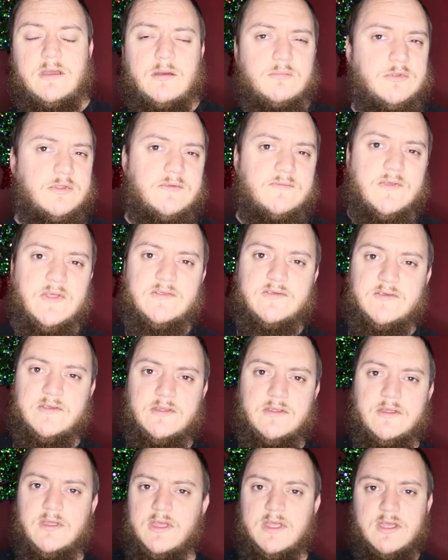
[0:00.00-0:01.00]
I believe that's
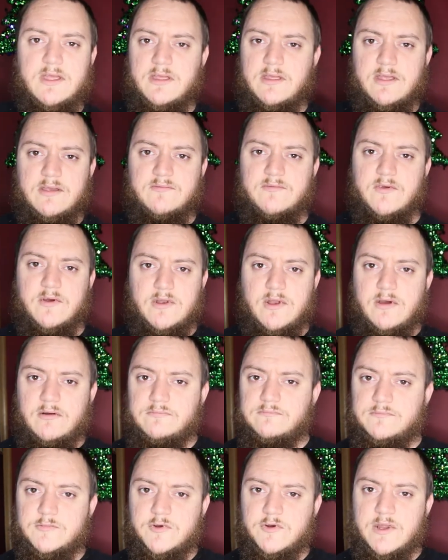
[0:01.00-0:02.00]
it. If not,
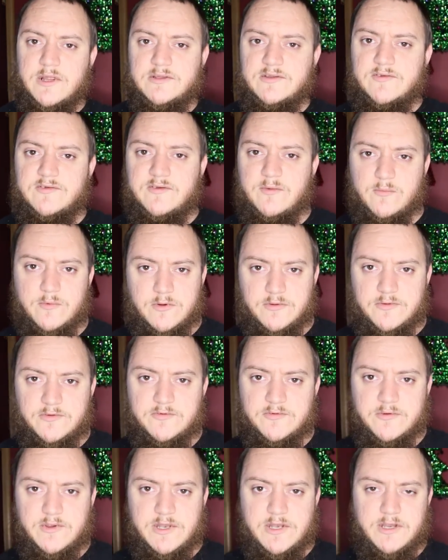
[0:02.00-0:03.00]
I'll correct it somewhere on the
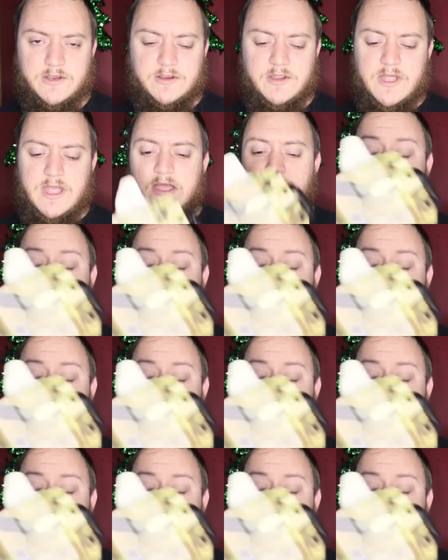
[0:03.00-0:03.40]
screen here.